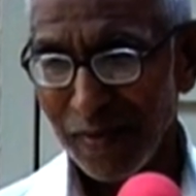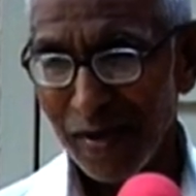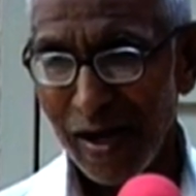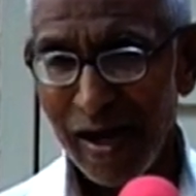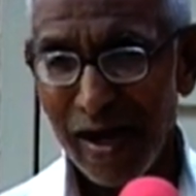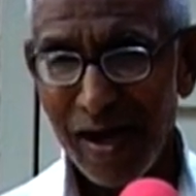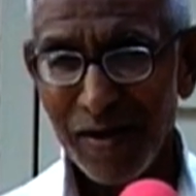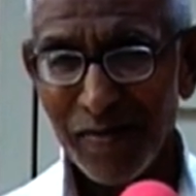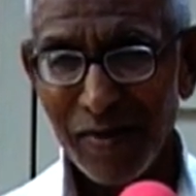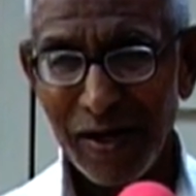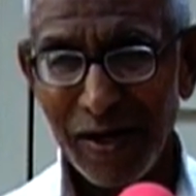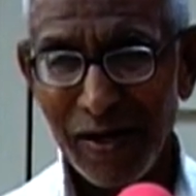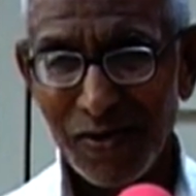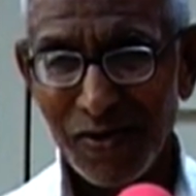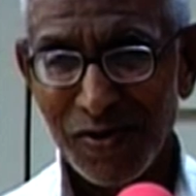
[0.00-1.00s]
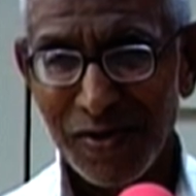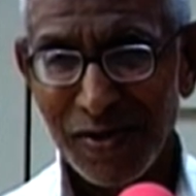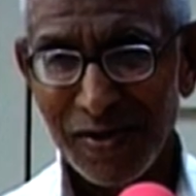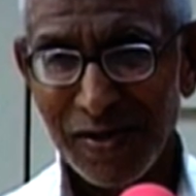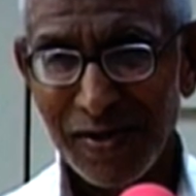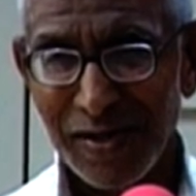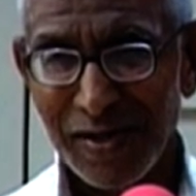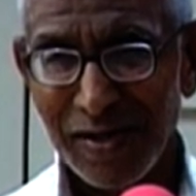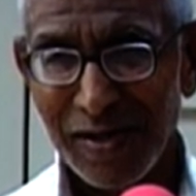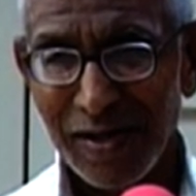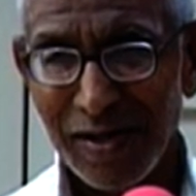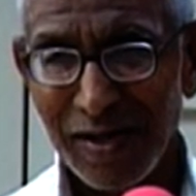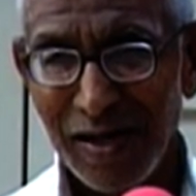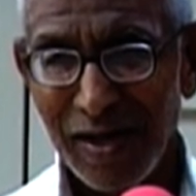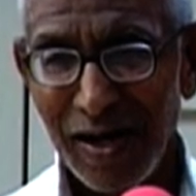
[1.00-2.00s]
I am rich,
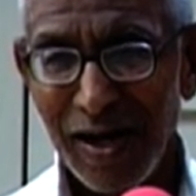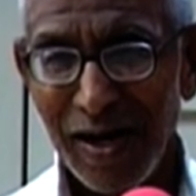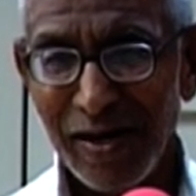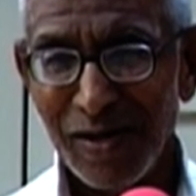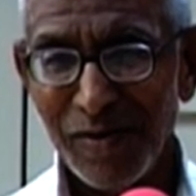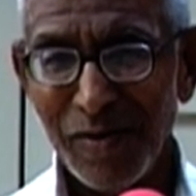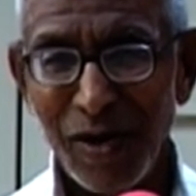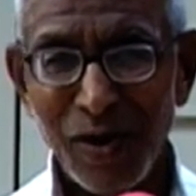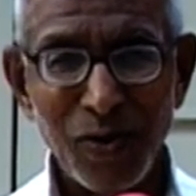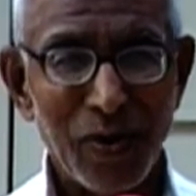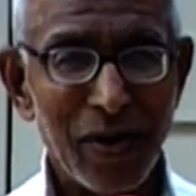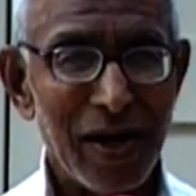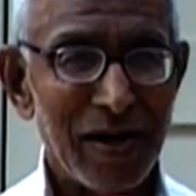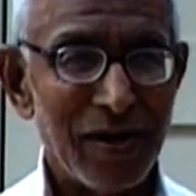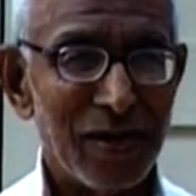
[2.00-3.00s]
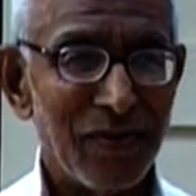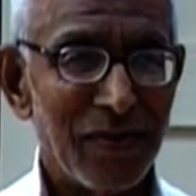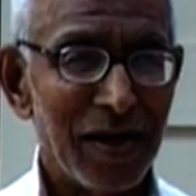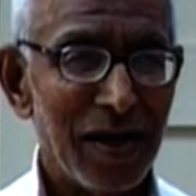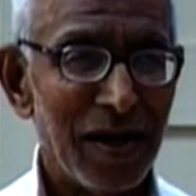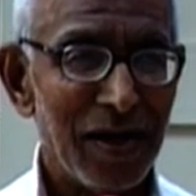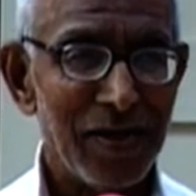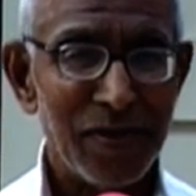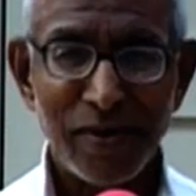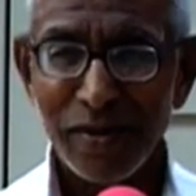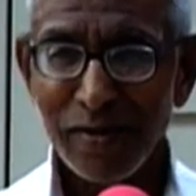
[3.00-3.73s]
let me look at the world.